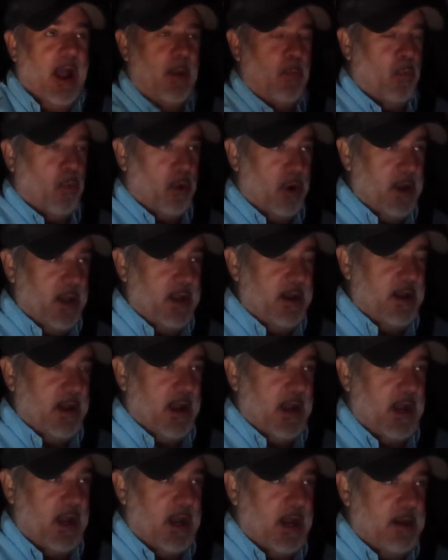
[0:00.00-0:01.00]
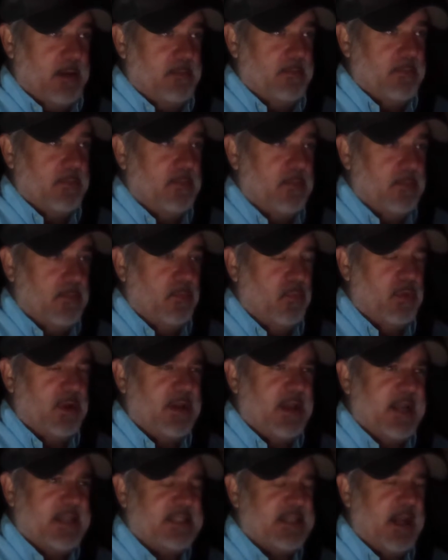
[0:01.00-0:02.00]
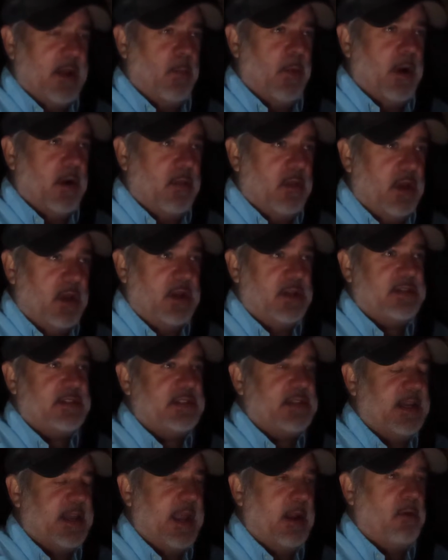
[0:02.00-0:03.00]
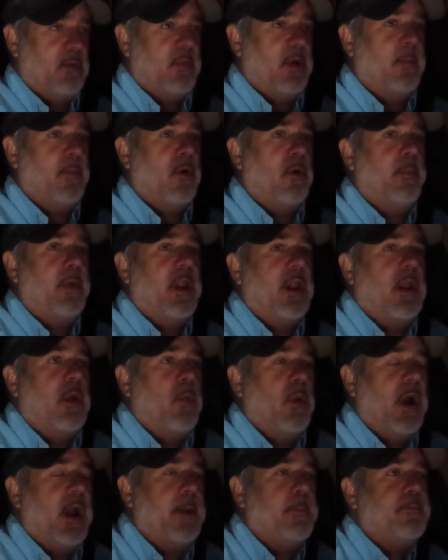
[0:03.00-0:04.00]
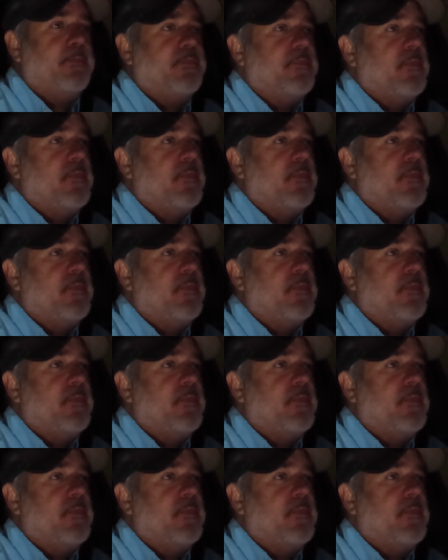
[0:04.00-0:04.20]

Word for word: I wore it, what night did I wear this? I can't remember, but anyway.